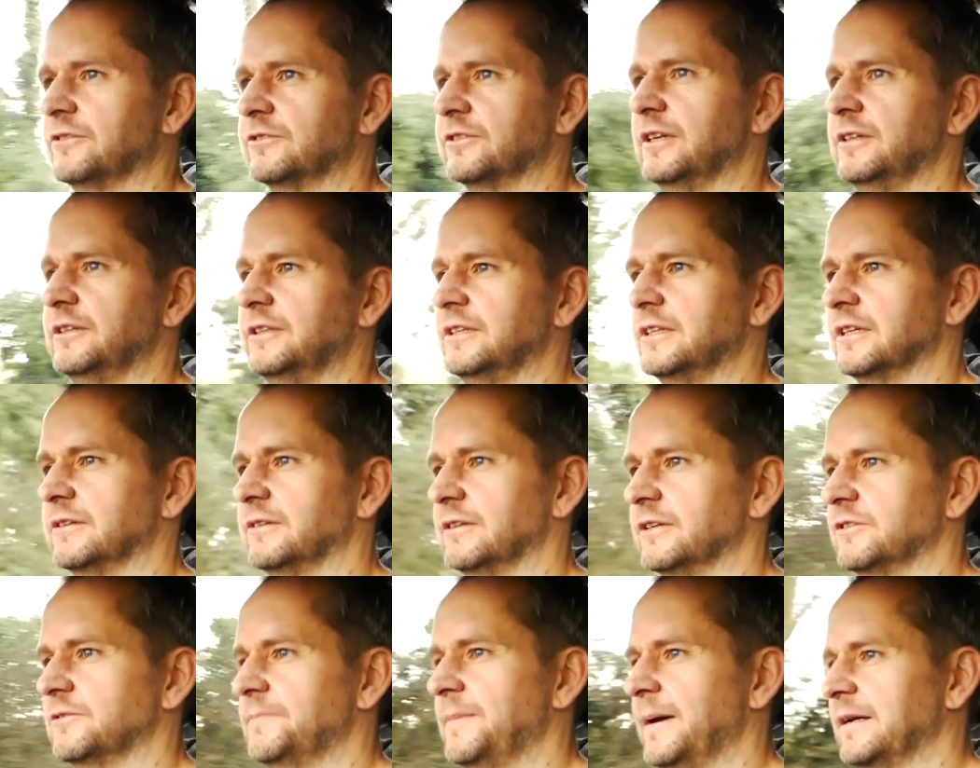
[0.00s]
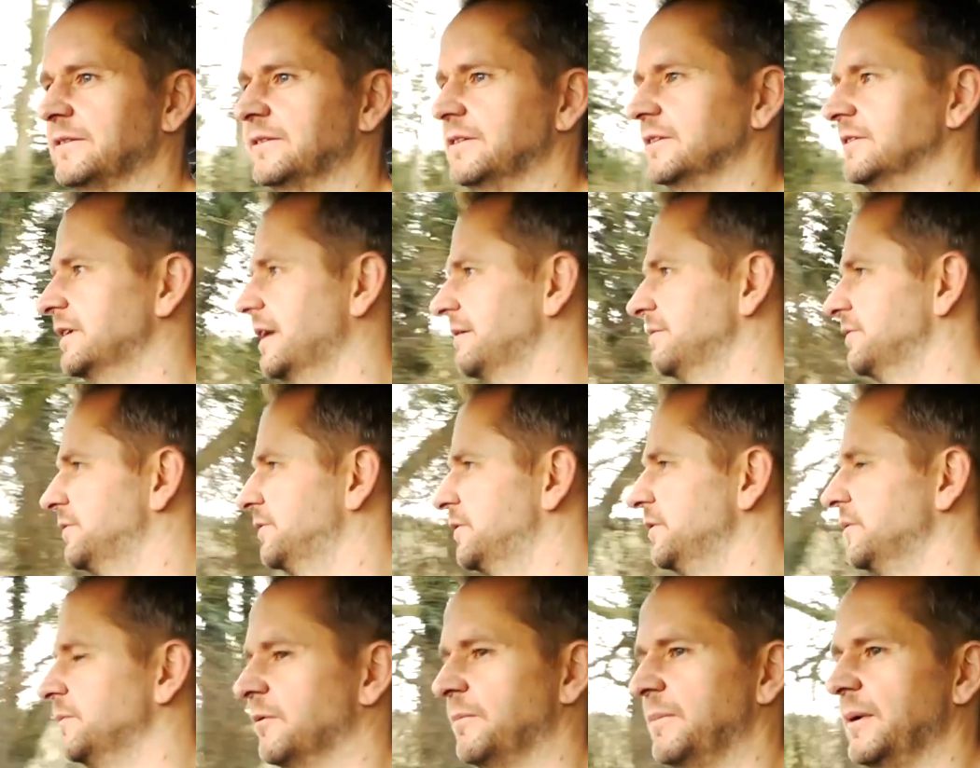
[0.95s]
so you're going to expect it to have a
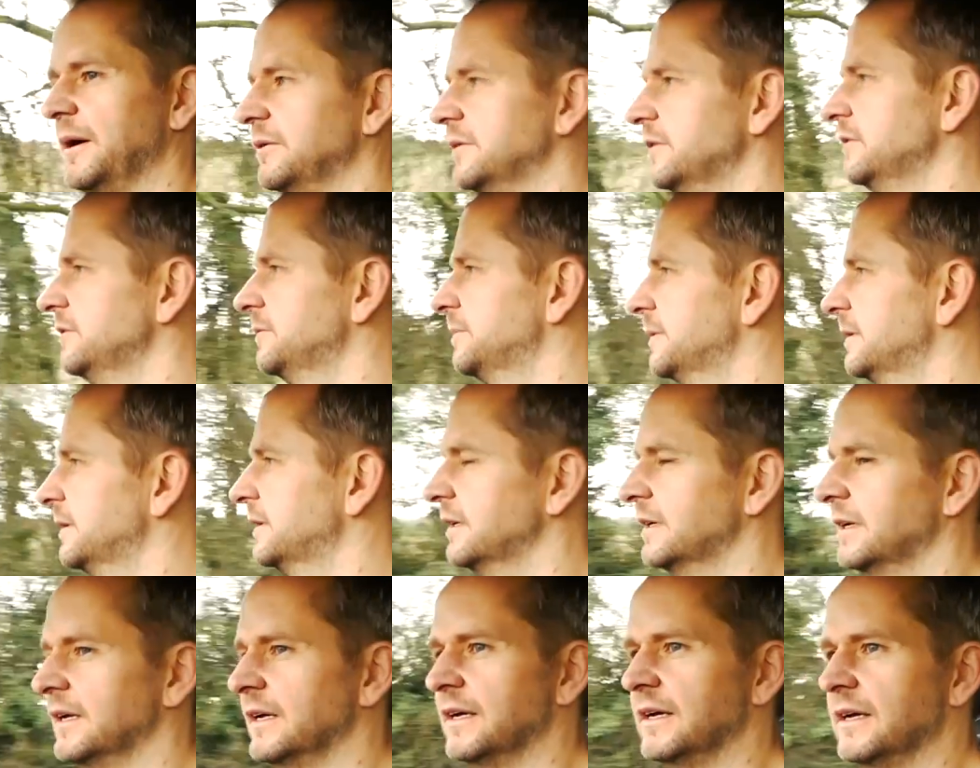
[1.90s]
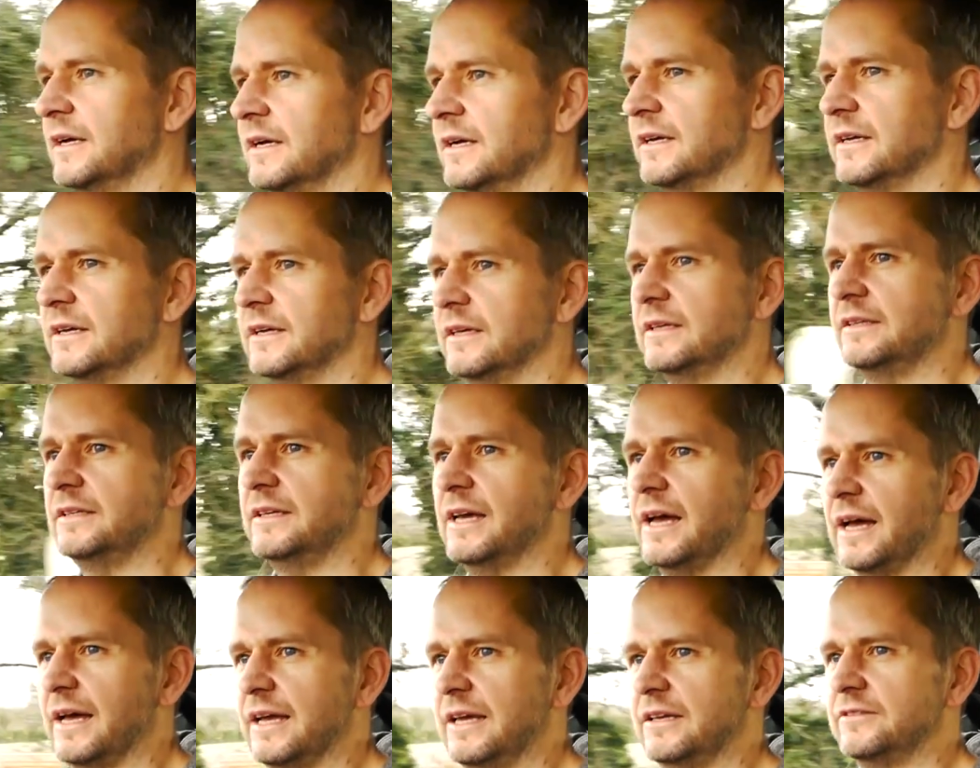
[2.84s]
few more ponies. But
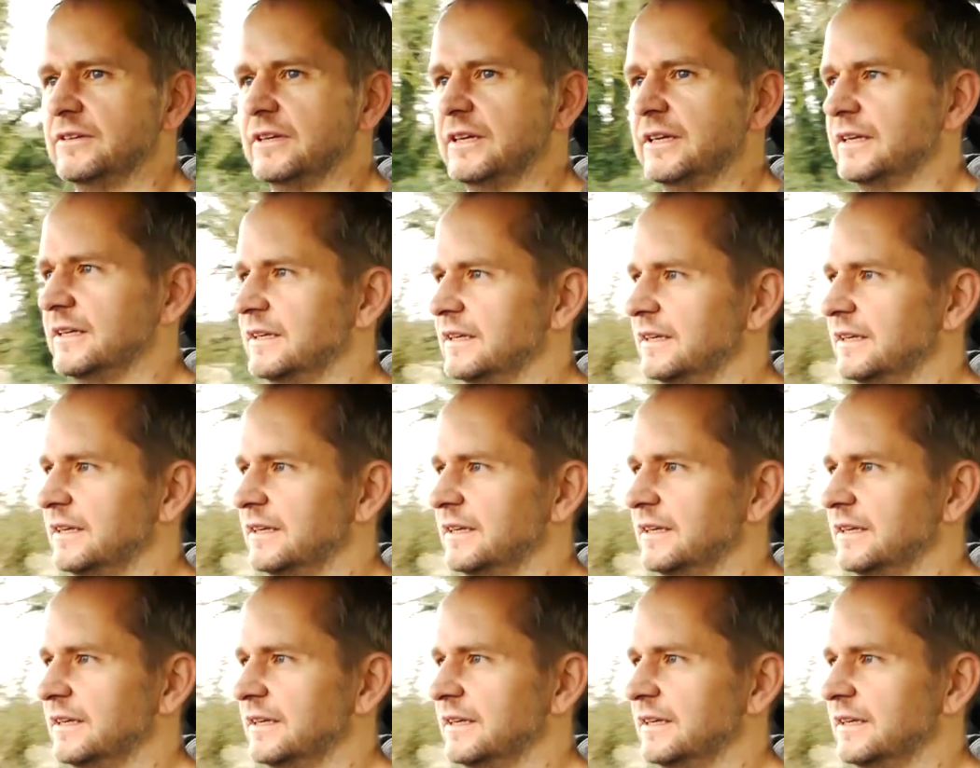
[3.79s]
yeah, is it